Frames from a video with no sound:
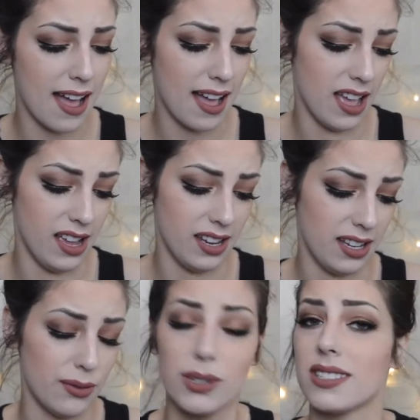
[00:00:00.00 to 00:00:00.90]
and
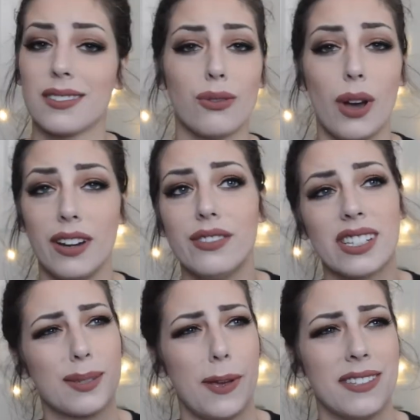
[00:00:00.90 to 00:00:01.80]
it was quite of
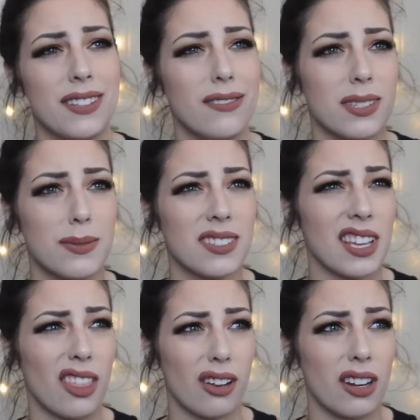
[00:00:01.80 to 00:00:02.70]
expensive. This was
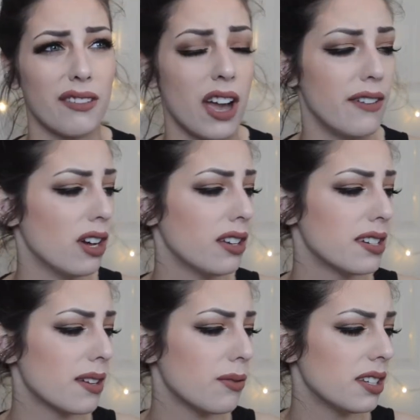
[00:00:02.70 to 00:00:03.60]
like
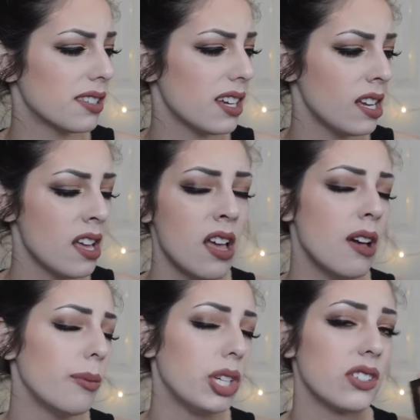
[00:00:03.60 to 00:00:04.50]
$35 I want to say.
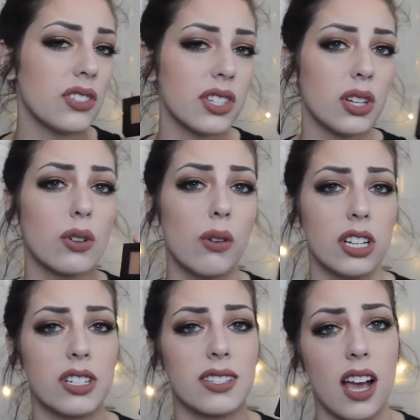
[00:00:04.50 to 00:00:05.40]
But it's just a
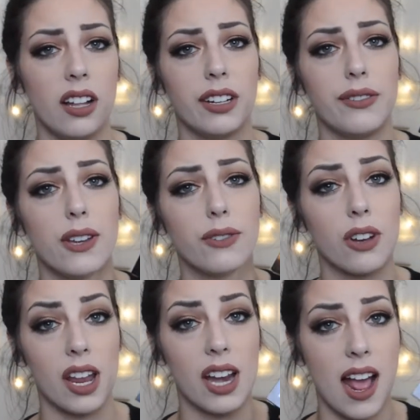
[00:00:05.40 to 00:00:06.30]
gorgeous color. If you have
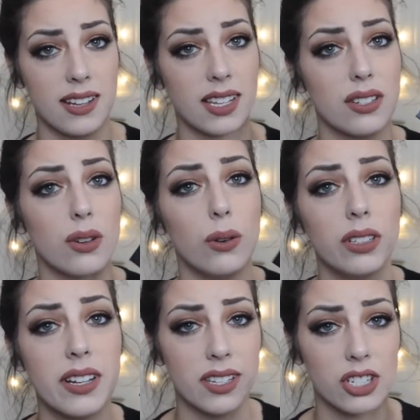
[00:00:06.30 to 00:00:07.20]
green eyes, I
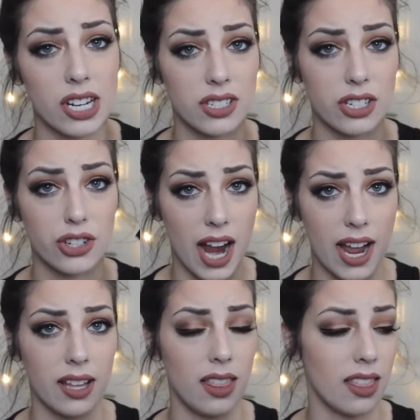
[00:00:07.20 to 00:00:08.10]
totally suggest to
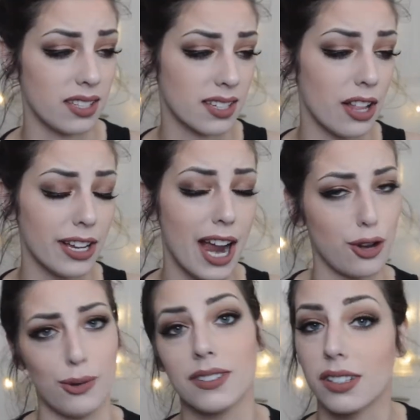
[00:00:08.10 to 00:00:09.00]
try this color. I
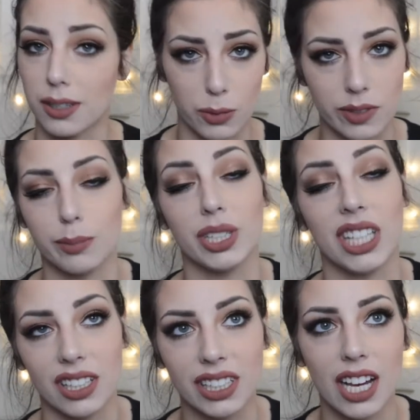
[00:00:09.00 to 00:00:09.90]
know it's not the most
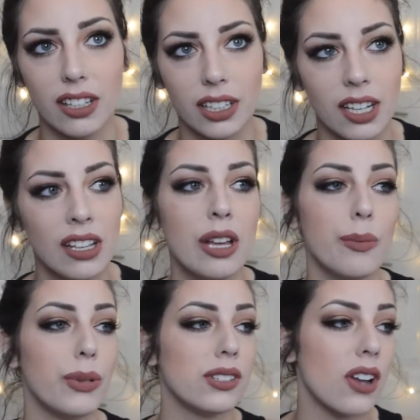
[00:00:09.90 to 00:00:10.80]
appealing color,
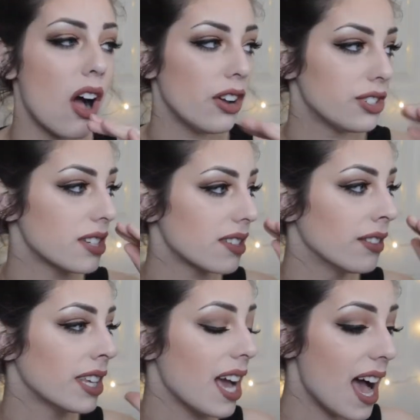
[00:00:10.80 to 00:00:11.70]
but uh, just
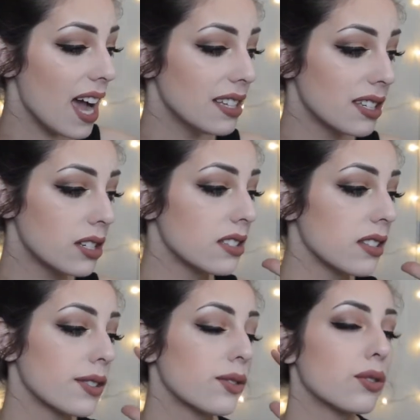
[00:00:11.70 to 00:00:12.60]
on the eyes, it just
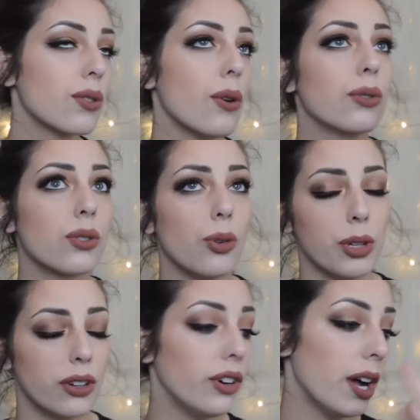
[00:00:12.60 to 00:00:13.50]
looks so, so
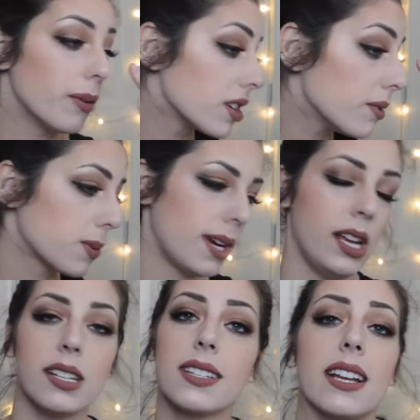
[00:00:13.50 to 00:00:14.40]
beautiful. I wish I was
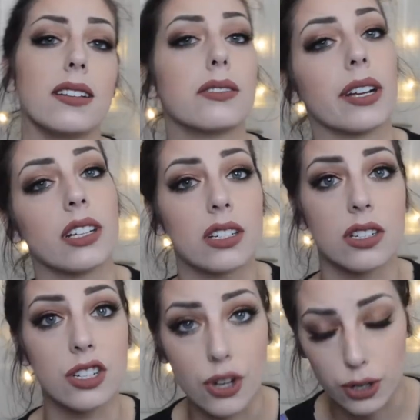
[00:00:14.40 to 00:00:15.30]
wearing it today so I could
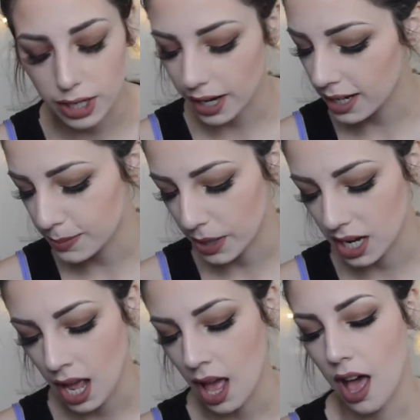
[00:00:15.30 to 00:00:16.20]
actually show you guys,
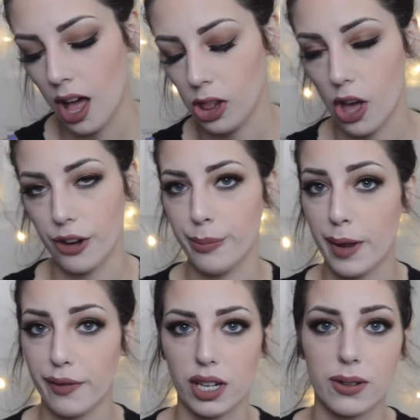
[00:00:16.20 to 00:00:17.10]
but a lot of
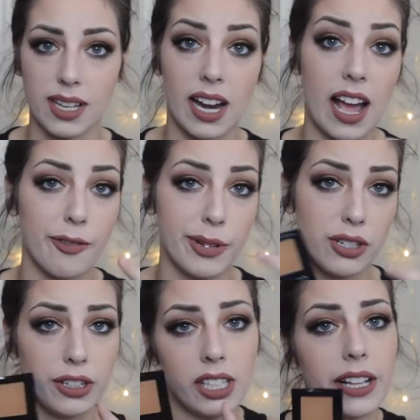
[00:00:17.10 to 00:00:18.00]
my videos that I have been
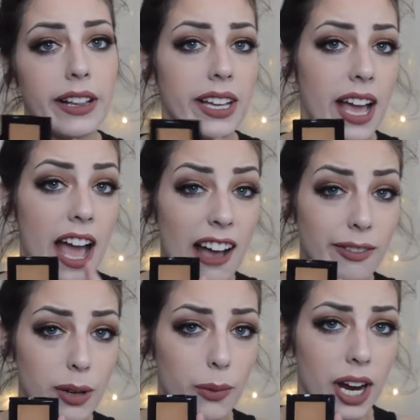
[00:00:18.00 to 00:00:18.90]
doing lately, I
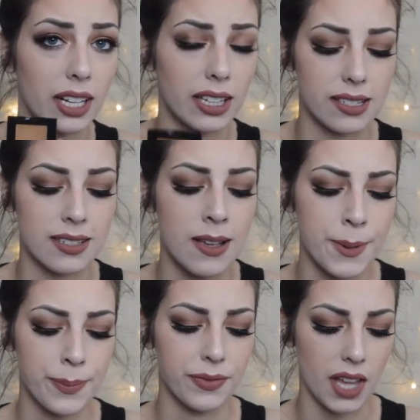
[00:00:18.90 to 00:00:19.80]
have been wearing this.
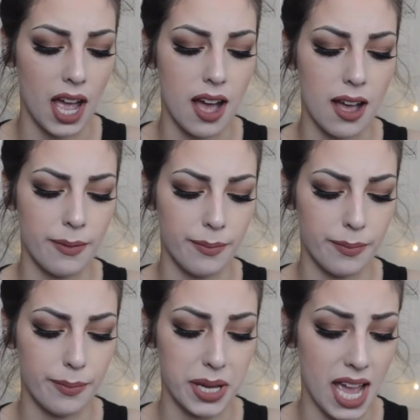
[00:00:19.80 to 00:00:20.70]

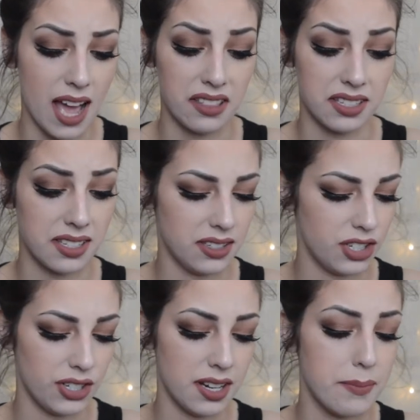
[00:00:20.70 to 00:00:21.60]
Um, but yeah, this is
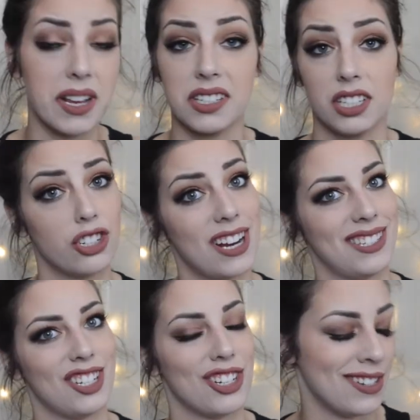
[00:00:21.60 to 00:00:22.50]
just an amazing
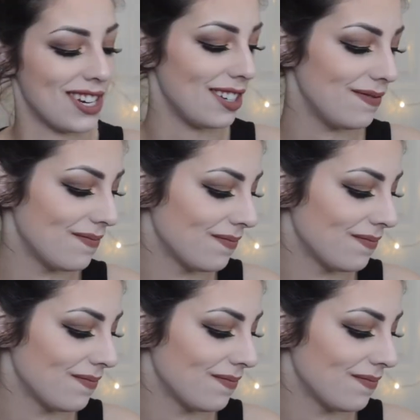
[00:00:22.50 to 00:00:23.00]
transition shade.